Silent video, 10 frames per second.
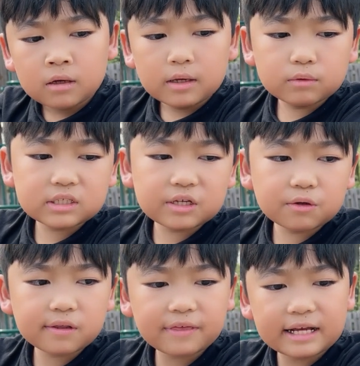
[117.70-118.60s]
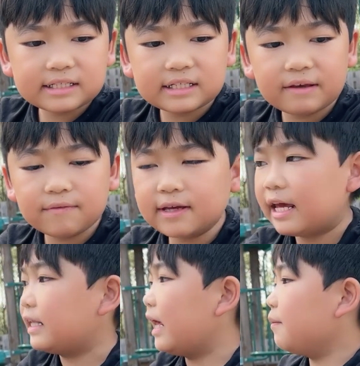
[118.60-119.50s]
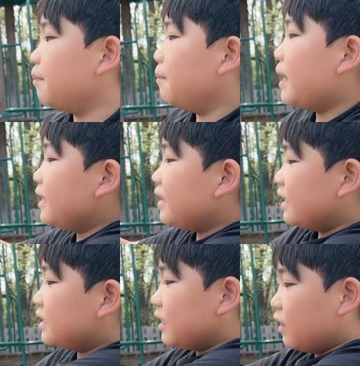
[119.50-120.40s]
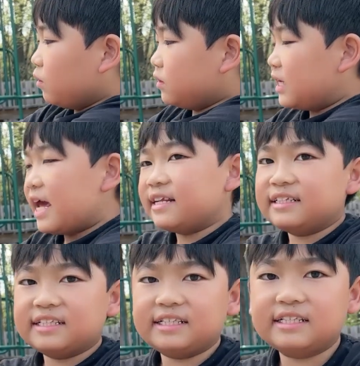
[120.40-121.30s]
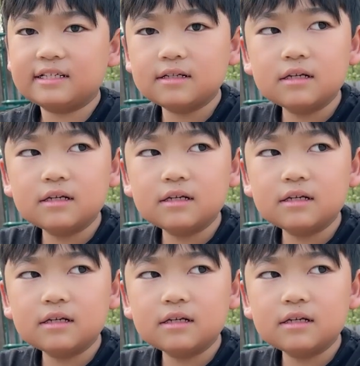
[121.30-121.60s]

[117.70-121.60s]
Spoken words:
It was near Thanksgiving, and they made these little tents.